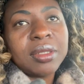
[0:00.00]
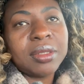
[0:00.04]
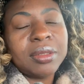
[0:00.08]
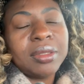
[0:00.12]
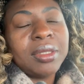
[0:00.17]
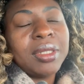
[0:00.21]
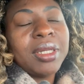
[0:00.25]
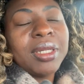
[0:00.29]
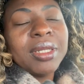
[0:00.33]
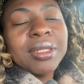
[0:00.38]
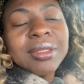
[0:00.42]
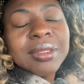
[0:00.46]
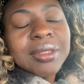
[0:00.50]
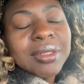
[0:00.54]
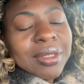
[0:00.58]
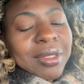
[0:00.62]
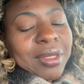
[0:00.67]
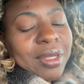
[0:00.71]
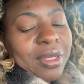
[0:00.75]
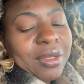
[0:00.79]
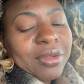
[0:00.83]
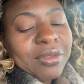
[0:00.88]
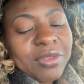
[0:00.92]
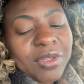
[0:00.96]
Yeah,
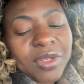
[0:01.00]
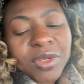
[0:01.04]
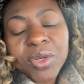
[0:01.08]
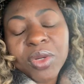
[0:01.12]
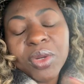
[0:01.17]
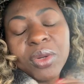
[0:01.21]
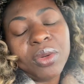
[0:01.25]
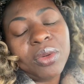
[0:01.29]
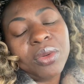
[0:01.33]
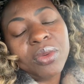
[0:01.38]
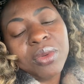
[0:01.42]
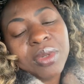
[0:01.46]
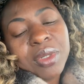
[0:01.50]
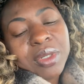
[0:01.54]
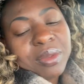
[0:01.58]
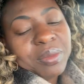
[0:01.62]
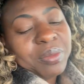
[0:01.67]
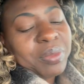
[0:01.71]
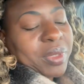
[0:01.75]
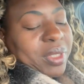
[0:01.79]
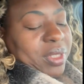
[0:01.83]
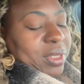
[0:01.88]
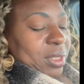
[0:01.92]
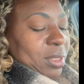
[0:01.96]
very awkward,
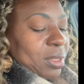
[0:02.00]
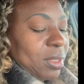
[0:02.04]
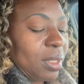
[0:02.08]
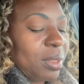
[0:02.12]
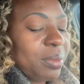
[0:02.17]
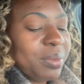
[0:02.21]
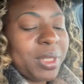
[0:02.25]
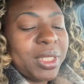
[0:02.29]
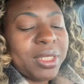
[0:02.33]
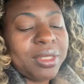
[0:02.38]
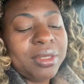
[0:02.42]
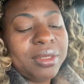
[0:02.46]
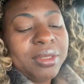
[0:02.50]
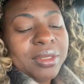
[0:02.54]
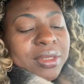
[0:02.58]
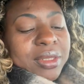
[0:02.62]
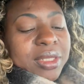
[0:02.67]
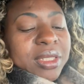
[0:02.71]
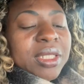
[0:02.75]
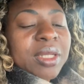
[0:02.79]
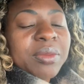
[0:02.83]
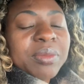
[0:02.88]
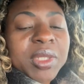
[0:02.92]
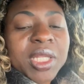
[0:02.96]
but I mean,
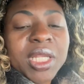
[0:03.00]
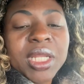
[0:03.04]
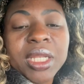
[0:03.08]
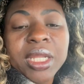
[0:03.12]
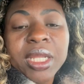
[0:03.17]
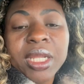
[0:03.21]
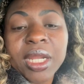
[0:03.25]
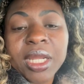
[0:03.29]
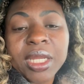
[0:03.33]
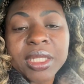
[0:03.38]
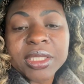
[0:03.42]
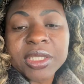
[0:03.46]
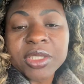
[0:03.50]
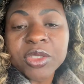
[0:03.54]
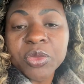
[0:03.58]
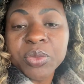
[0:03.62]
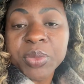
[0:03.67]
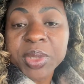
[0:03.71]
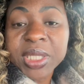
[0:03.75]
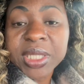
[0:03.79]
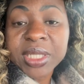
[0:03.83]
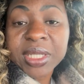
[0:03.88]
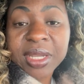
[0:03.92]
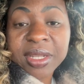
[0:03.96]
something that has to be
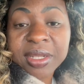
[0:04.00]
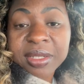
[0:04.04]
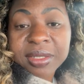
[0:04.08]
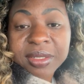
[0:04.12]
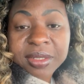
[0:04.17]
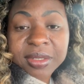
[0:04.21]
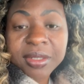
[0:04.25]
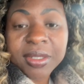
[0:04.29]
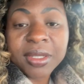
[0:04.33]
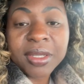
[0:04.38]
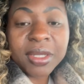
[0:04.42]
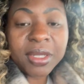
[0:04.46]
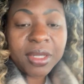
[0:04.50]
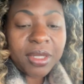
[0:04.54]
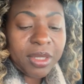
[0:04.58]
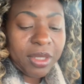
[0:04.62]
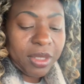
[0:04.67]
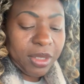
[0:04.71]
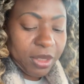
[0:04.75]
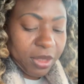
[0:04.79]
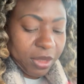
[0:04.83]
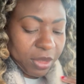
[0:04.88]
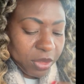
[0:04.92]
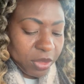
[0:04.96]
done.
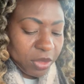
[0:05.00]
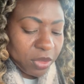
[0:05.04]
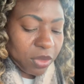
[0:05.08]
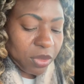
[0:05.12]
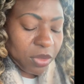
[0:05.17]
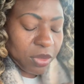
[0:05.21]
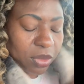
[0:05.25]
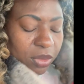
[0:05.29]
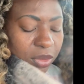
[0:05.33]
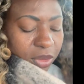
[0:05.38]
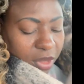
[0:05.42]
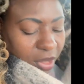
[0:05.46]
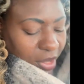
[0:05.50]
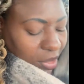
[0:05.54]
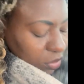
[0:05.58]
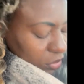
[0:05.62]
So that